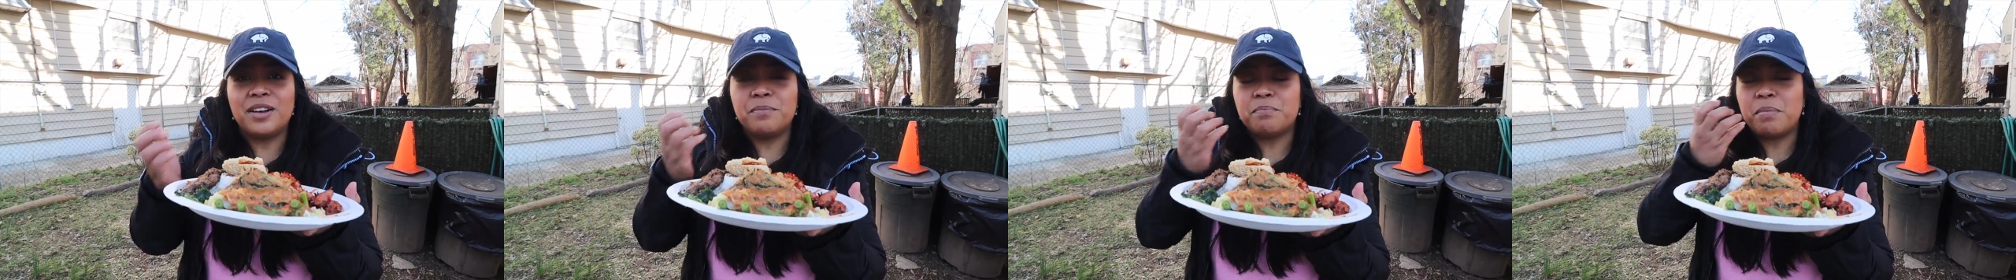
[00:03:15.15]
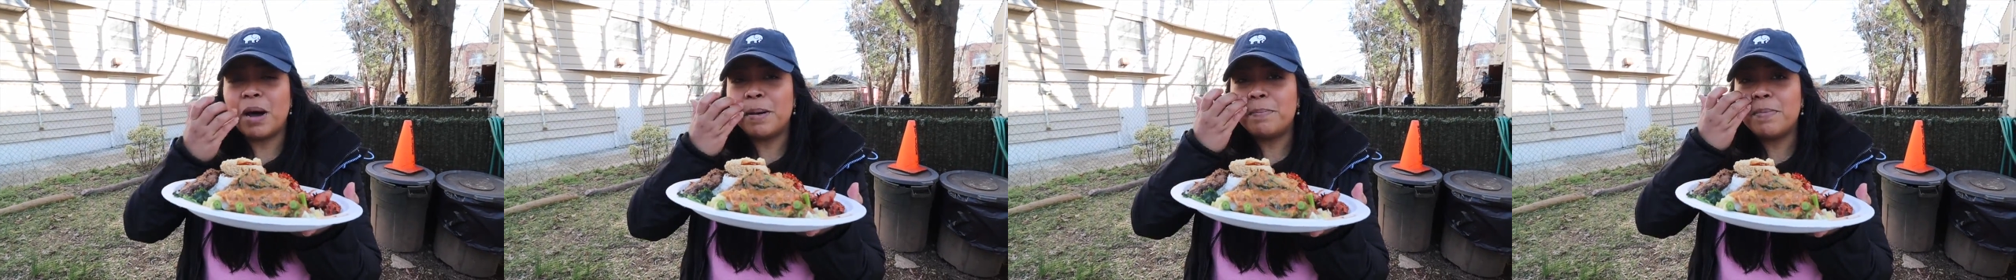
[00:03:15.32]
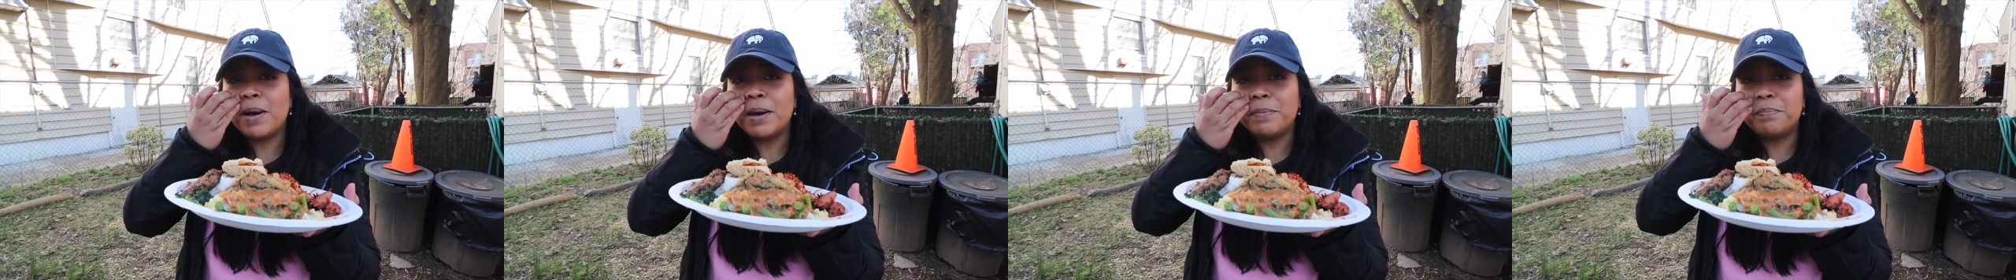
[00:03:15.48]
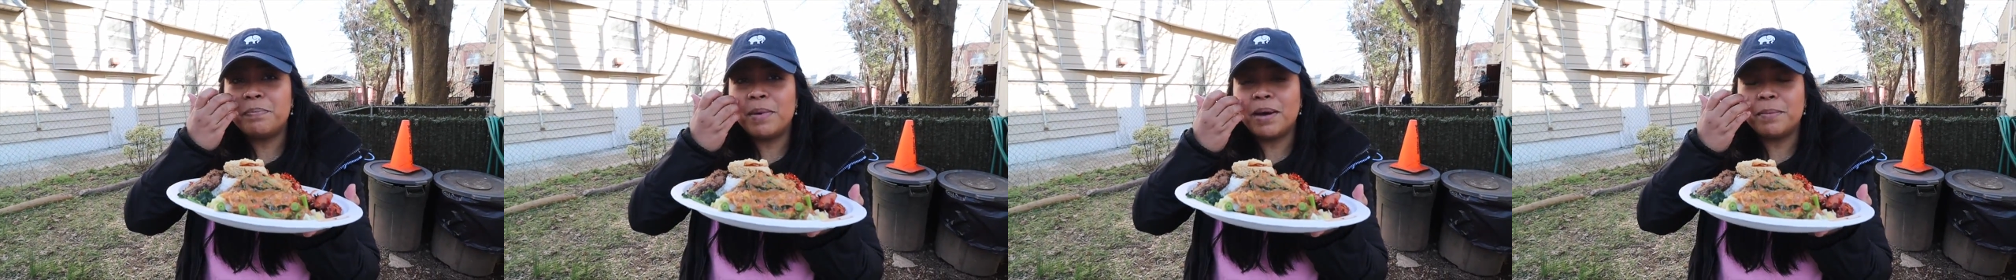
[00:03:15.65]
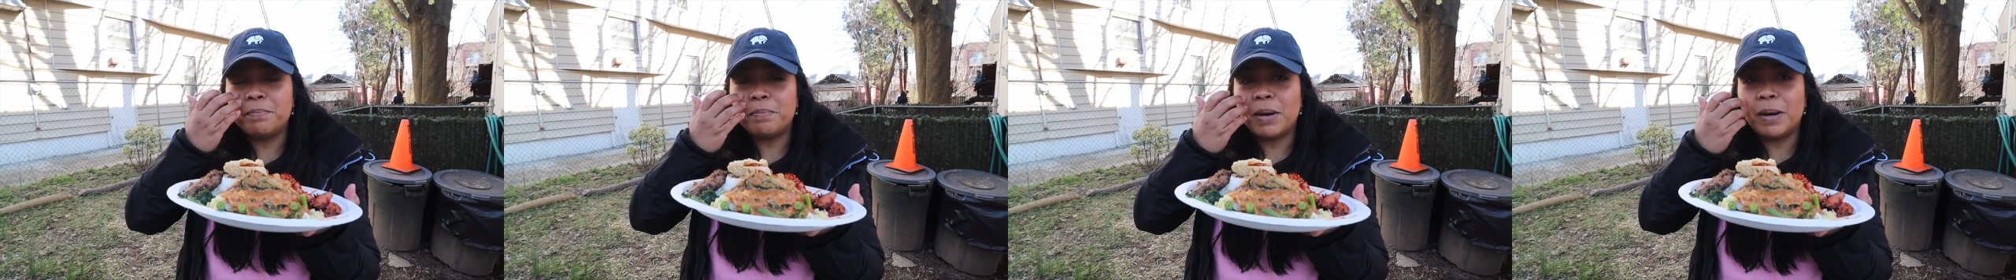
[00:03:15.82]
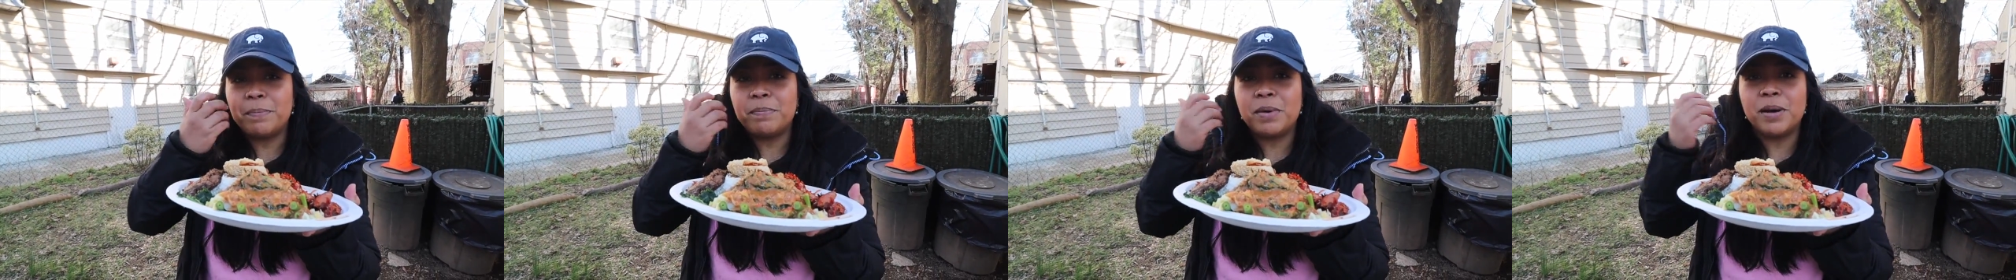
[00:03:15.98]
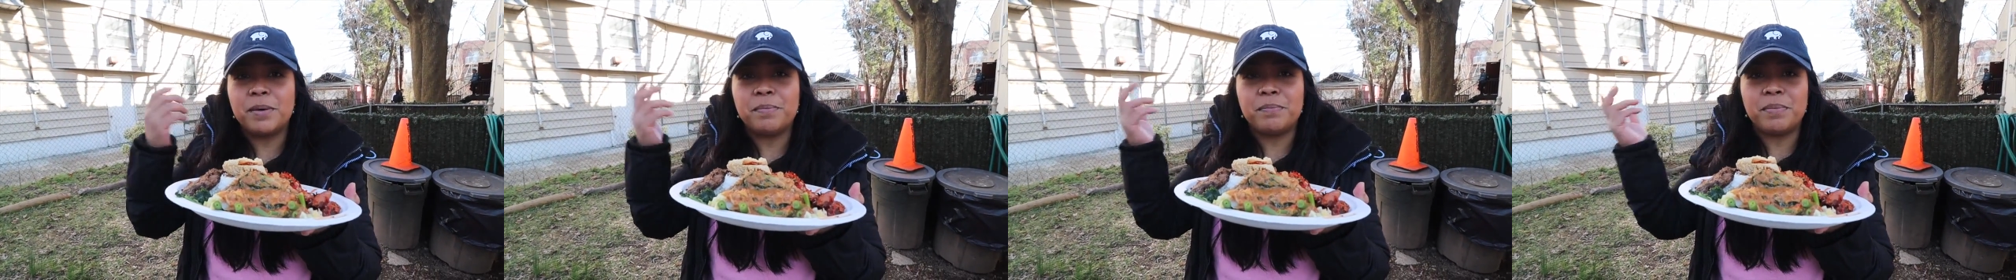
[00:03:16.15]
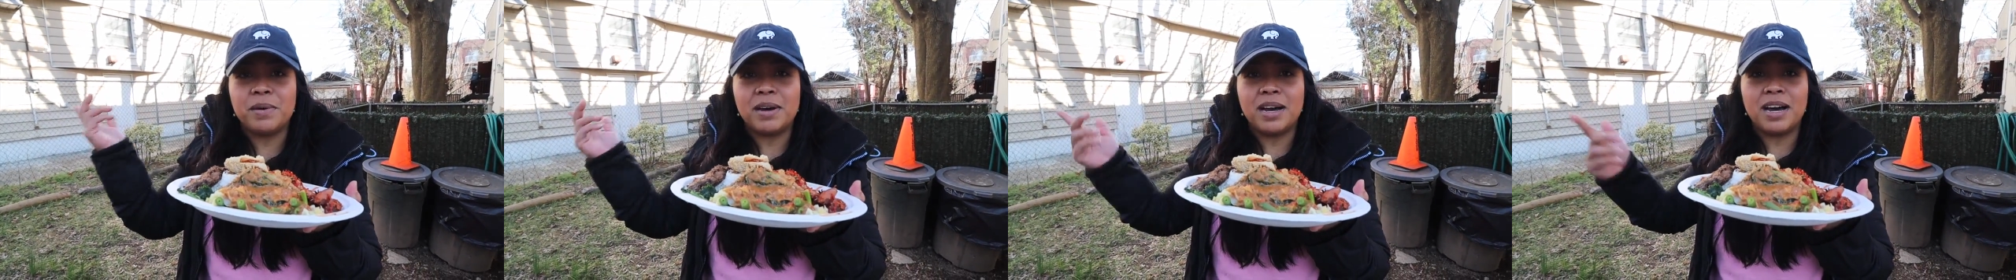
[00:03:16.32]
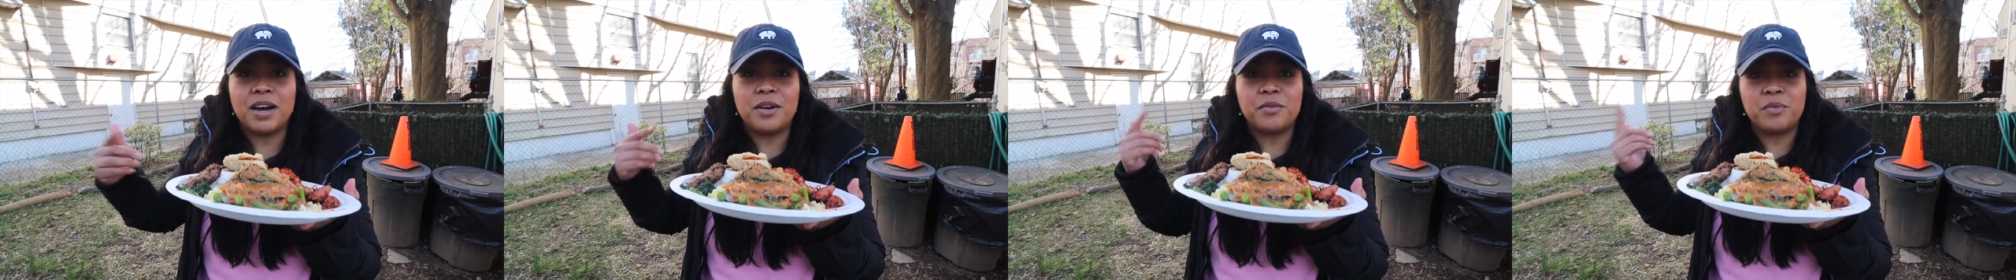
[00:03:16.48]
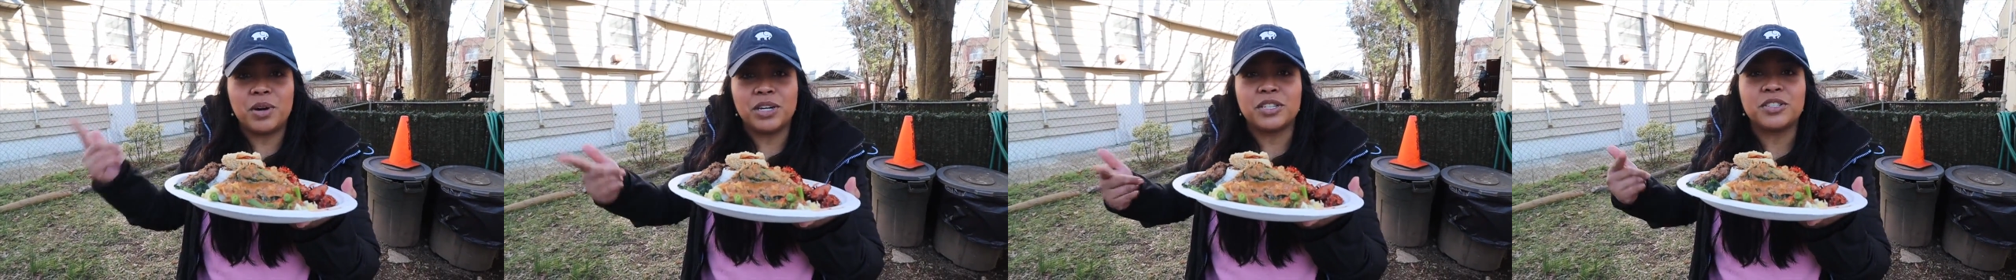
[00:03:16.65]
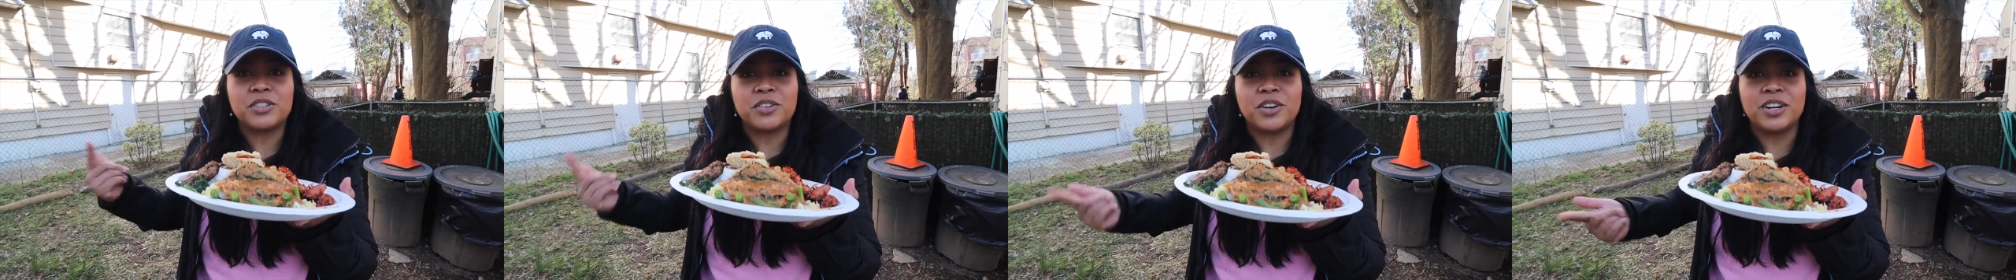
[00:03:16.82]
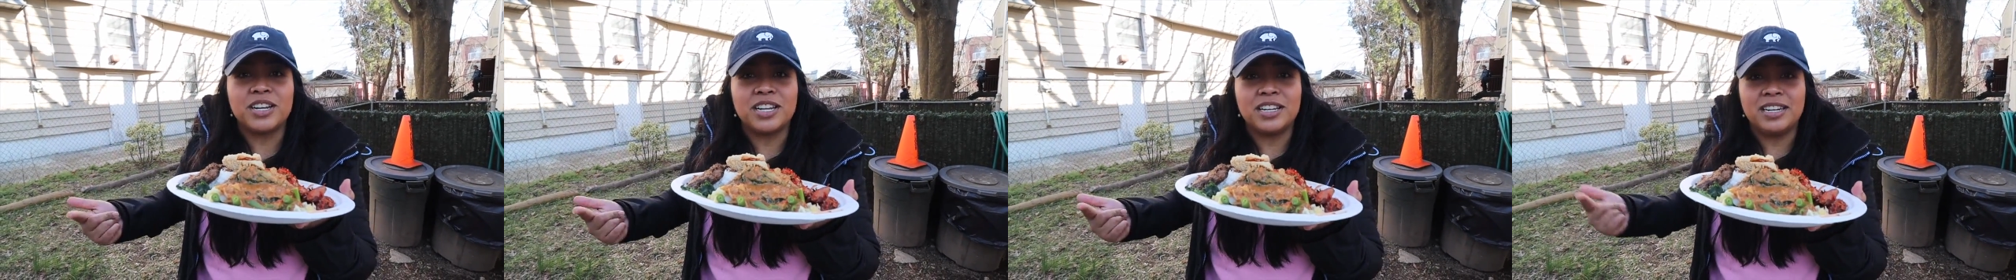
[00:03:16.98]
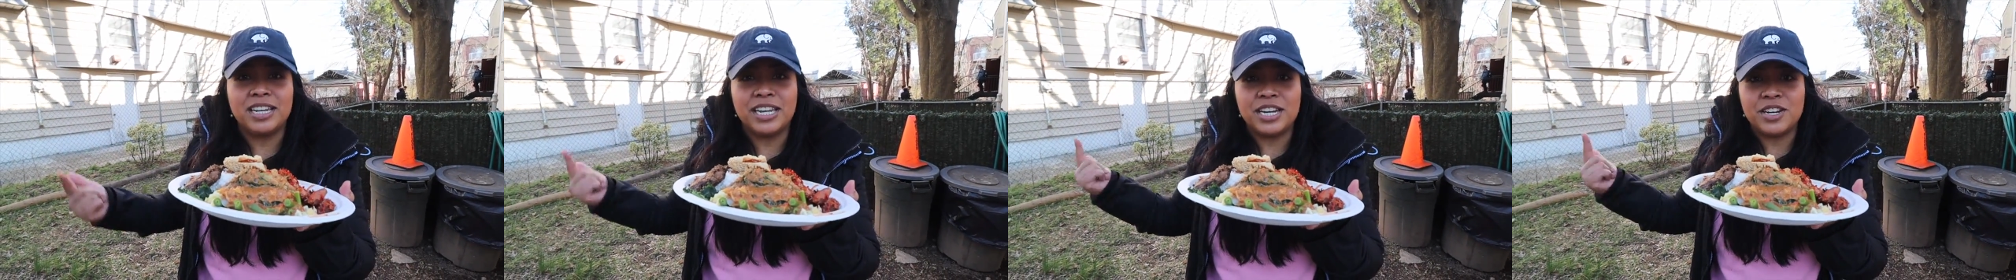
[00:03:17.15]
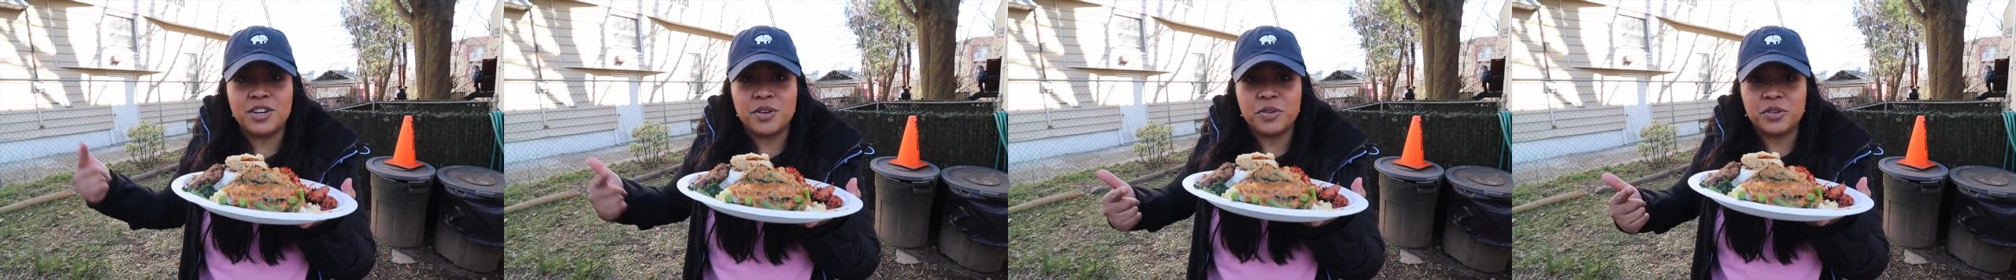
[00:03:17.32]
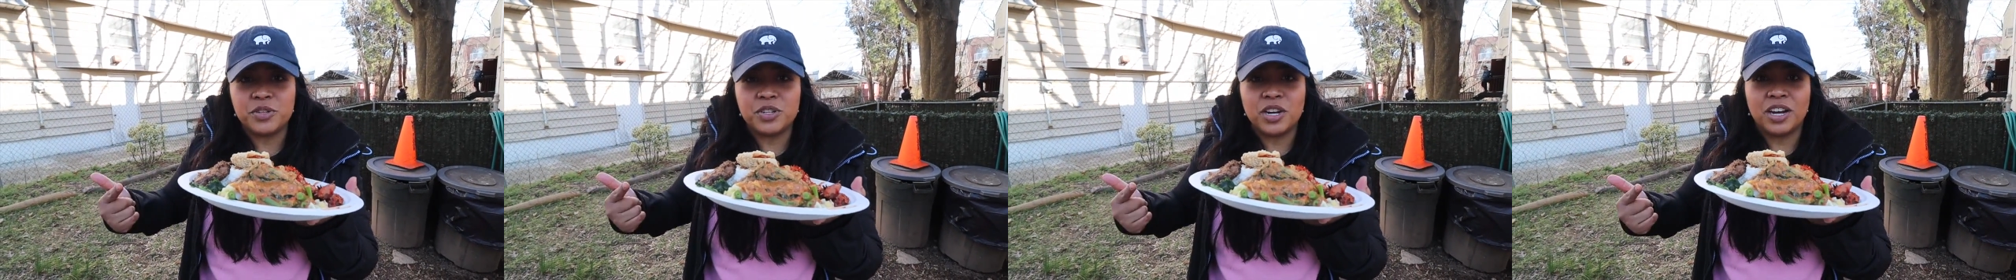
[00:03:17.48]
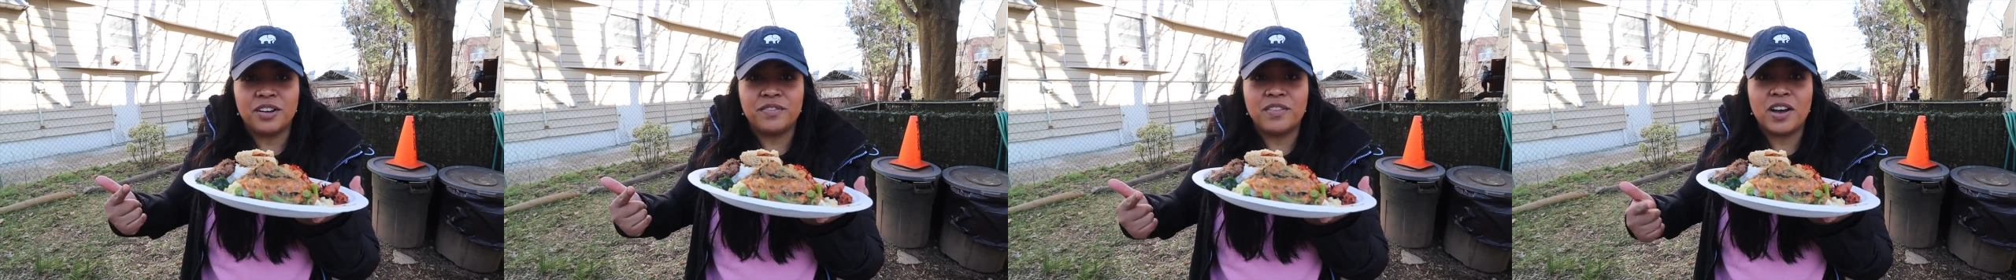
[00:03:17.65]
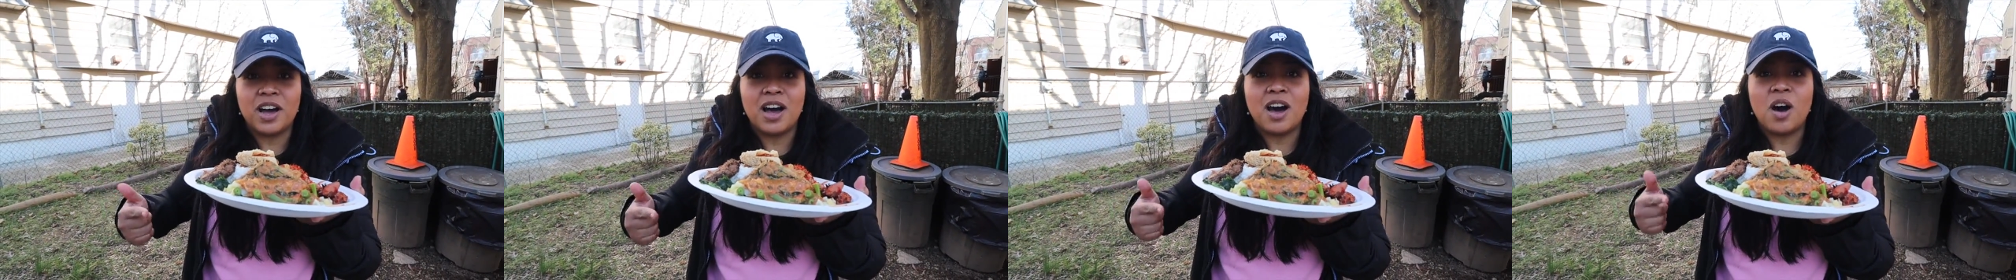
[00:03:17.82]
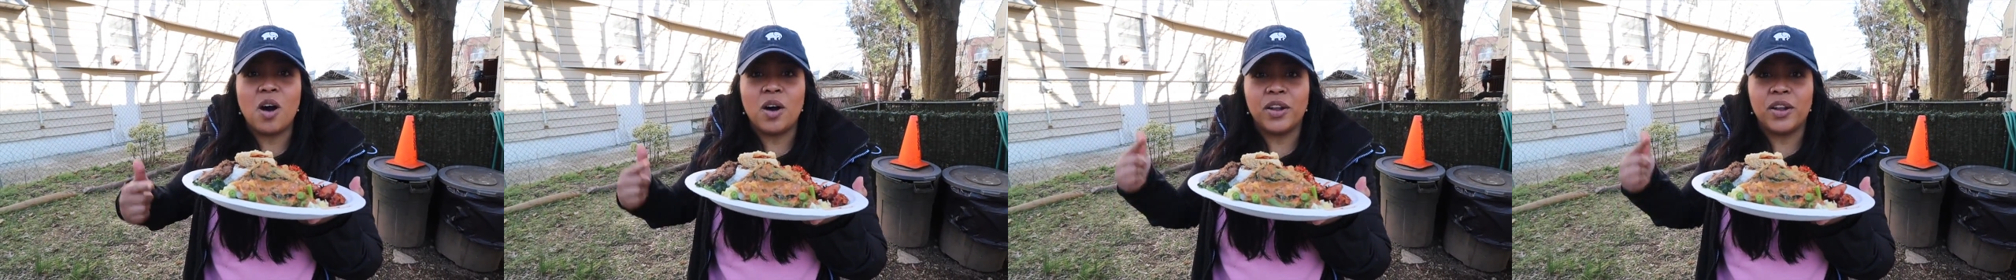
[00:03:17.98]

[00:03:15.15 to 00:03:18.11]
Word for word: pop-up restaurant at Indo Java